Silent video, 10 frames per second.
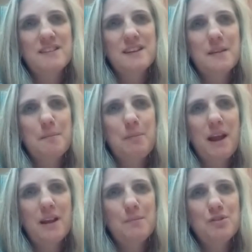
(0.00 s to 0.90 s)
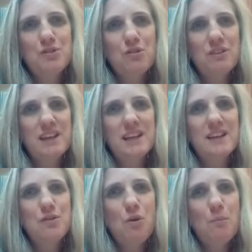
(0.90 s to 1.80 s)
that Balaam's donkey,
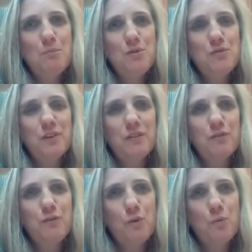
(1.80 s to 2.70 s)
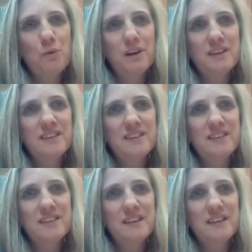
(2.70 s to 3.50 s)
in not moving forwards,